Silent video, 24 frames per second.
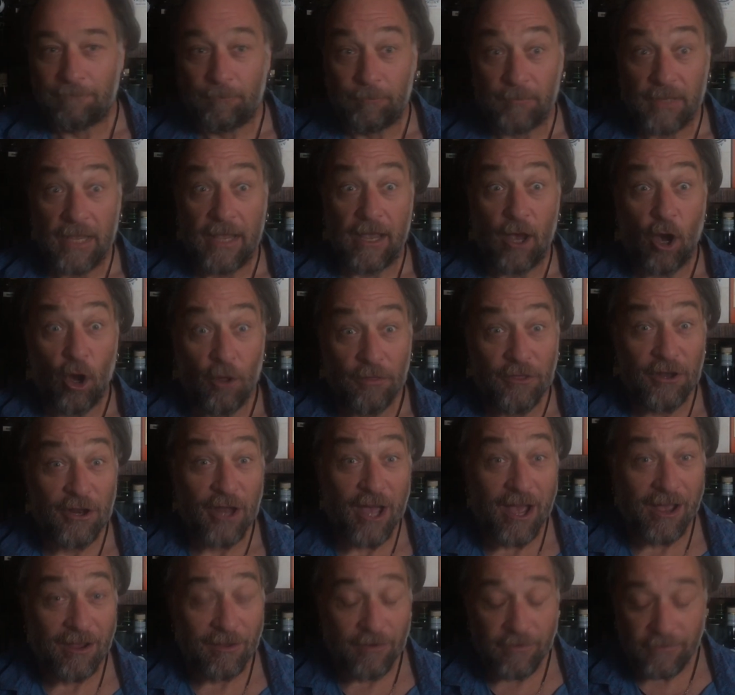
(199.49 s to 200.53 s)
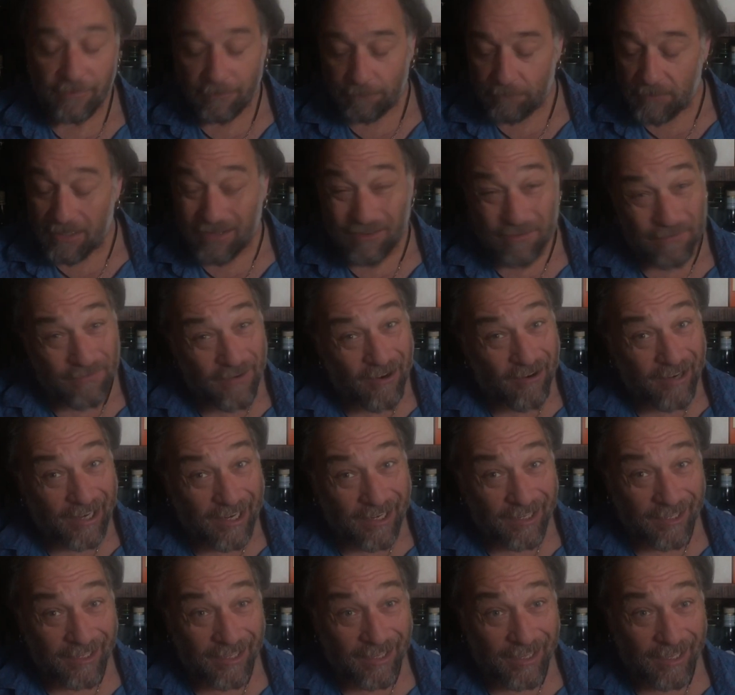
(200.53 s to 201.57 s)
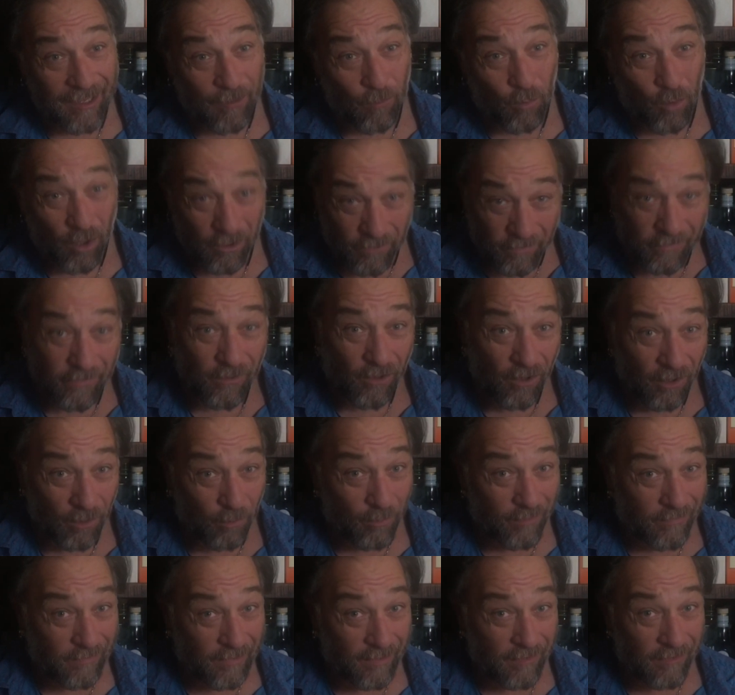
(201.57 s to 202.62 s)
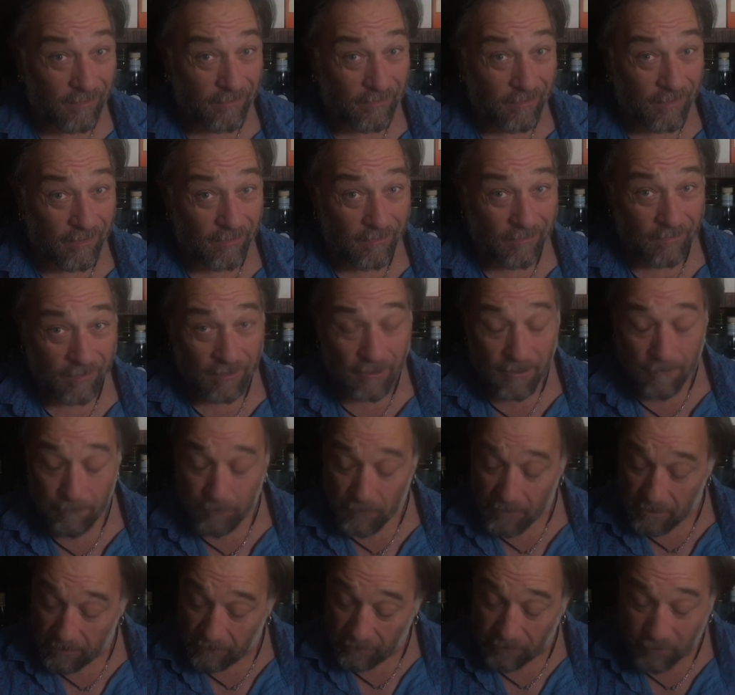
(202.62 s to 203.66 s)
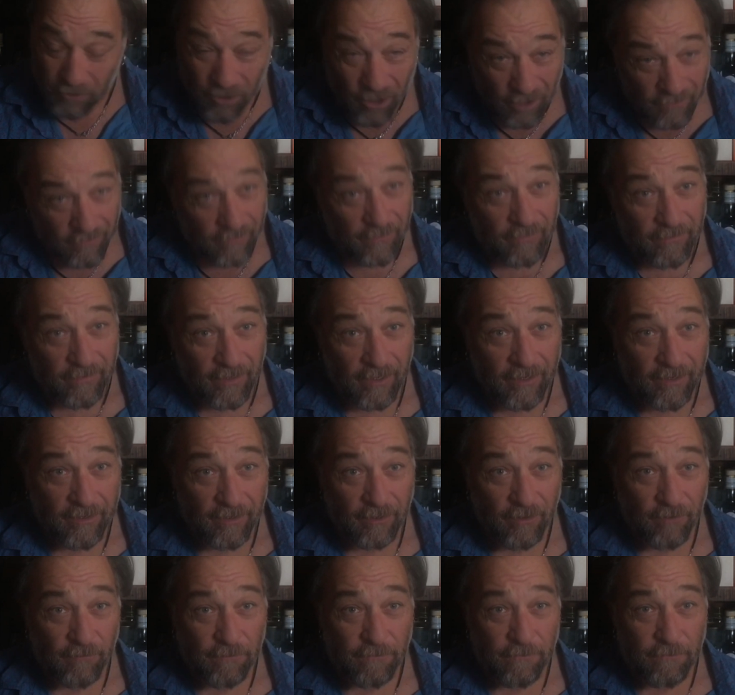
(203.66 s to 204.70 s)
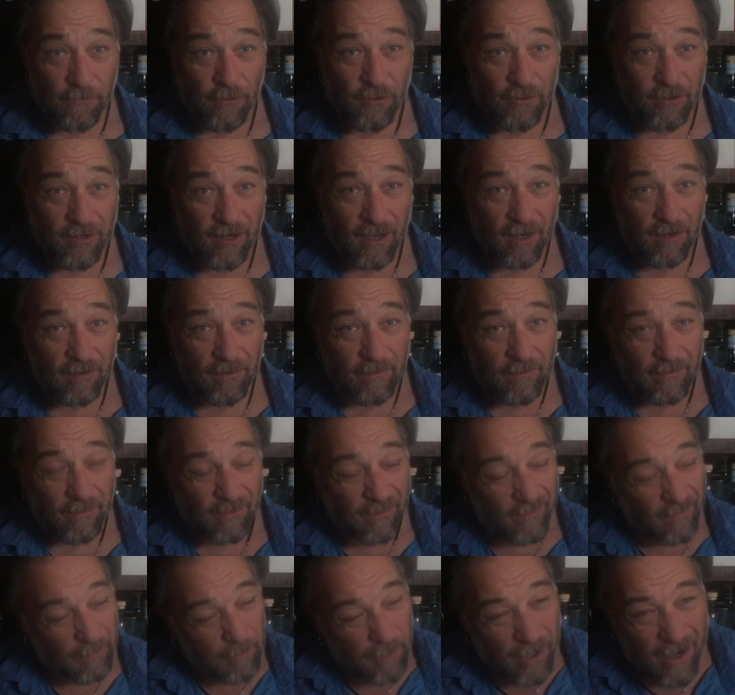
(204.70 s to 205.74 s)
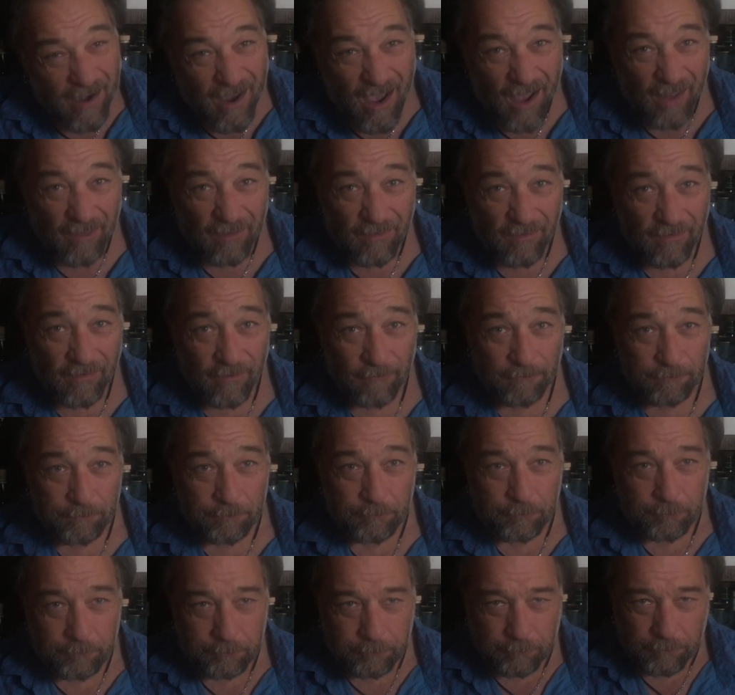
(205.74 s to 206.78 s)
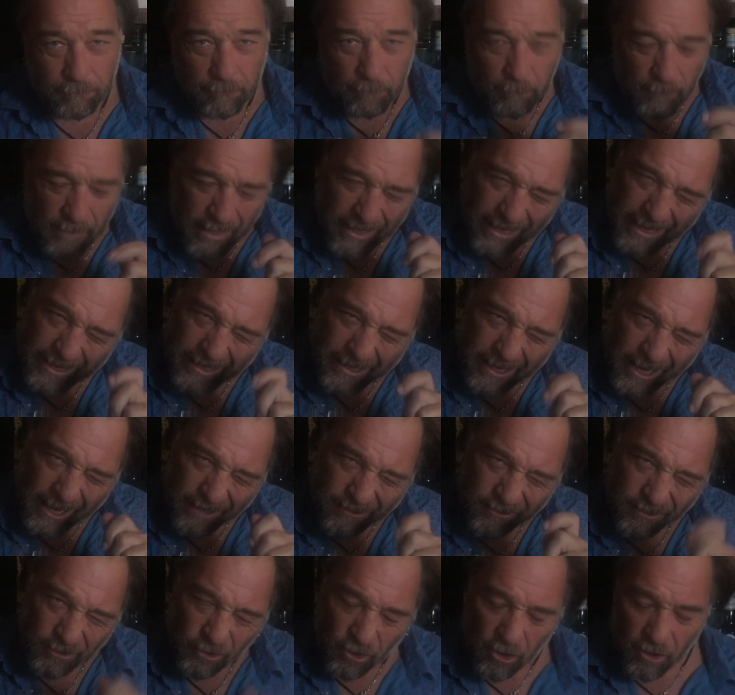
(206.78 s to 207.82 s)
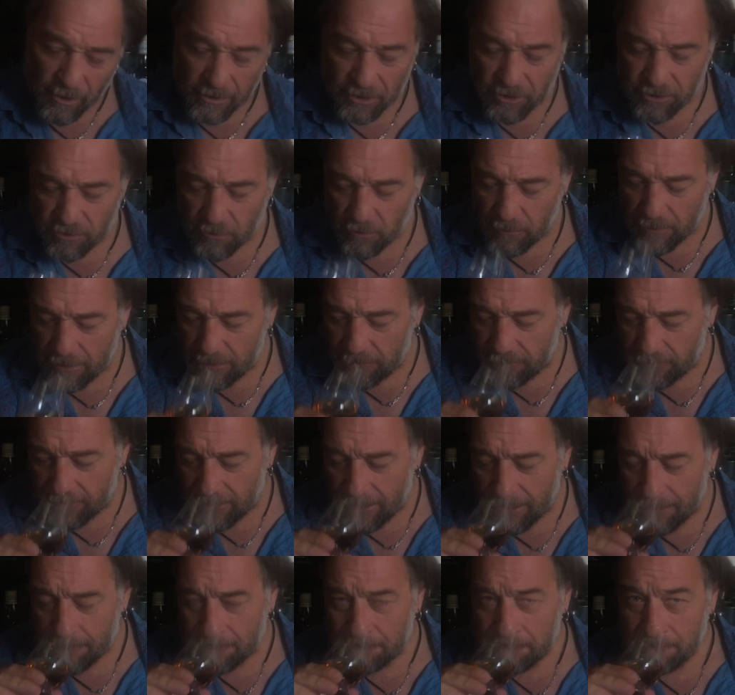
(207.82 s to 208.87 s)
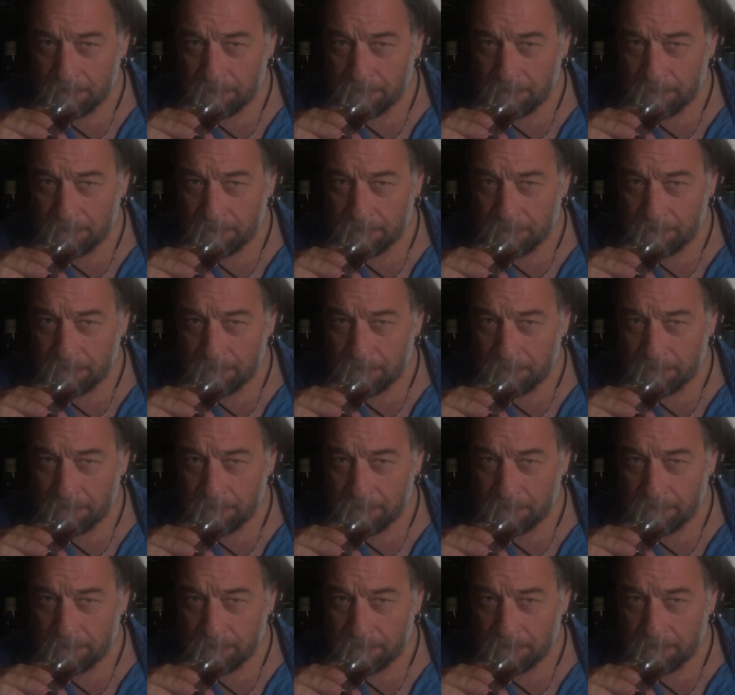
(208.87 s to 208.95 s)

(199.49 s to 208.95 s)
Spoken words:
Yeah, on the nose, it's very clear what style of whiskey this is. There's lots of succulent fruit notes and some nuts and an underlying sugariness there.